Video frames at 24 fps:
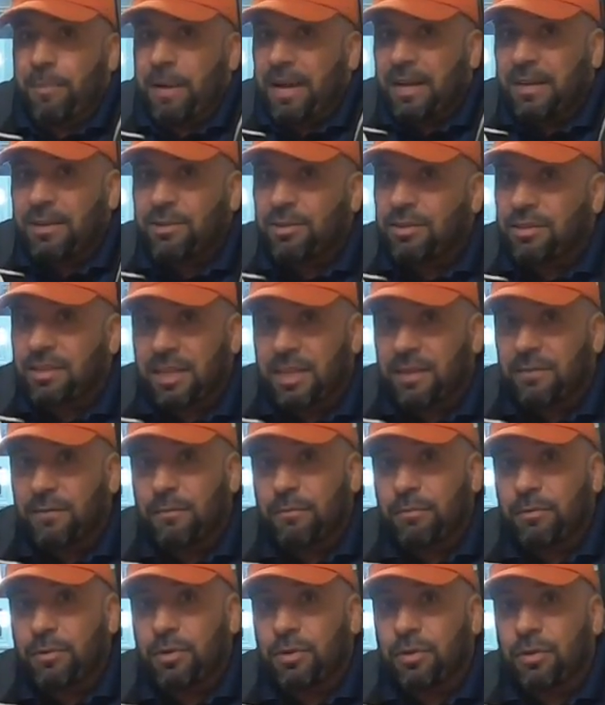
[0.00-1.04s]
I can just give
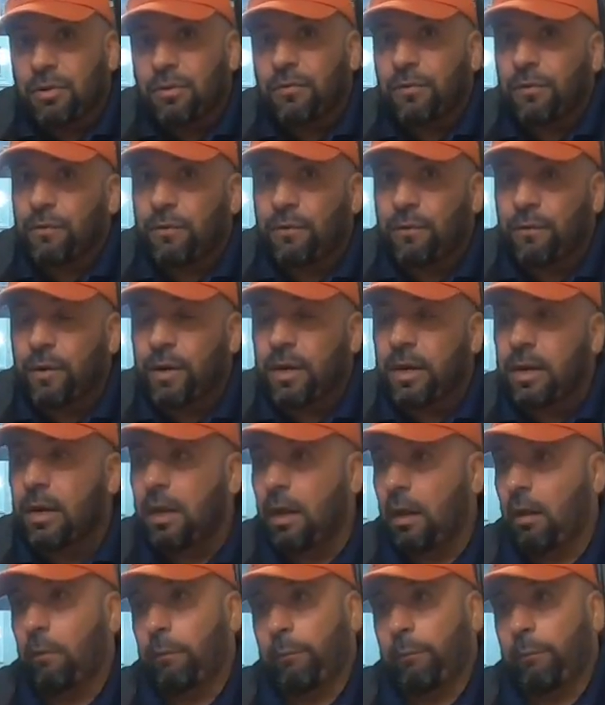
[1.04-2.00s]
them to you for free.